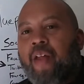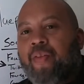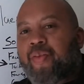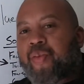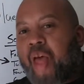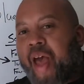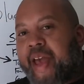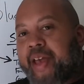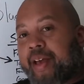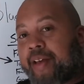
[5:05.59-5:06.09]

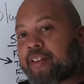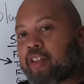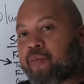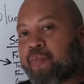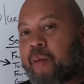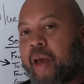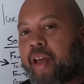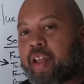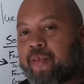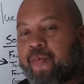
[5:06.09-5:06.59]
They
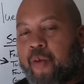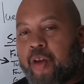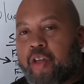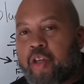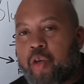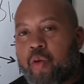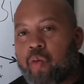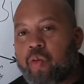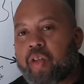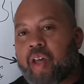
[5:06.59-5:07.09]
expect for
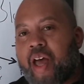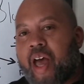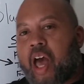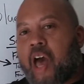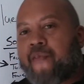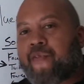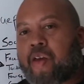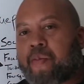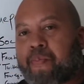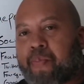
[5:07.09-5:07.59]
you to
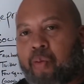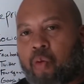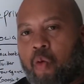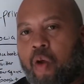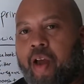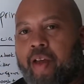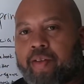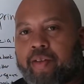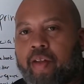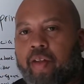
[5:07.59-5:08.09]
have a
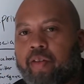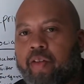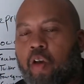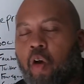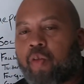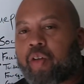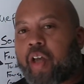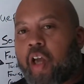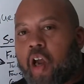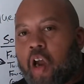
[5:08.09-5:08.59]
presence
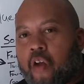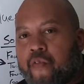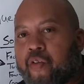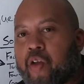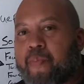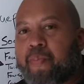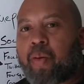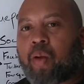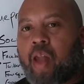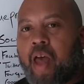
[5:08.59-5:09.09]
on
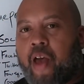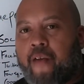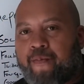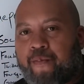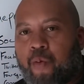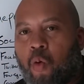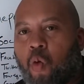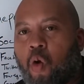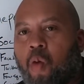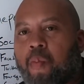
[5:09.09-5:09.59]
every
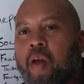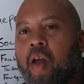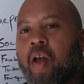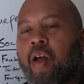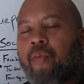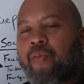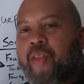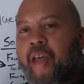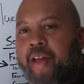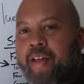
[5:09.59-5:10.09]
platform
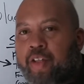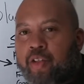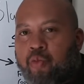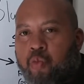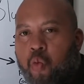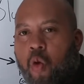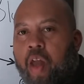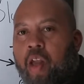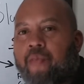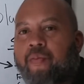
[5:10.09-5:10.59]
that is
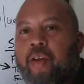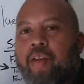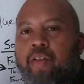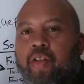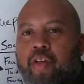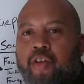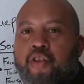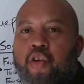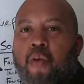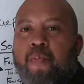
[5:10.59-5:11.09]
relevant
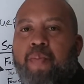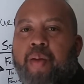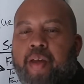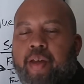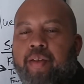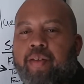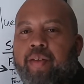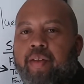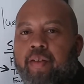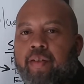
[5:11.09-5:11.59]
to your
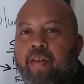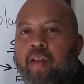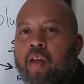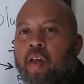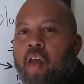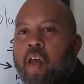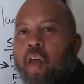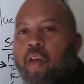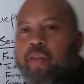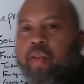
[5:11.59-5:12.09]
business.
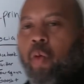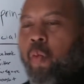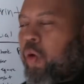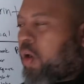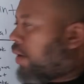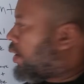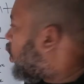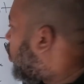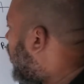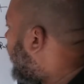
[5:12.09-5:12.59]
So
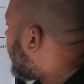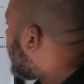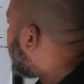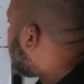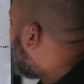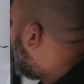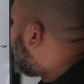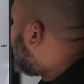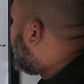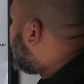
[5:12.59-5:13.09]
we're going to quickly
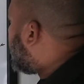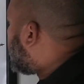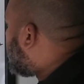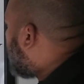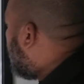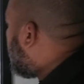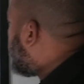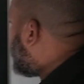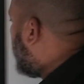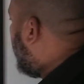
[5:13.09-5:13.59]
go through the
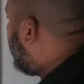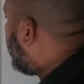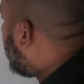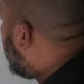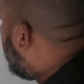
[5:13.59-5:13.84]
social.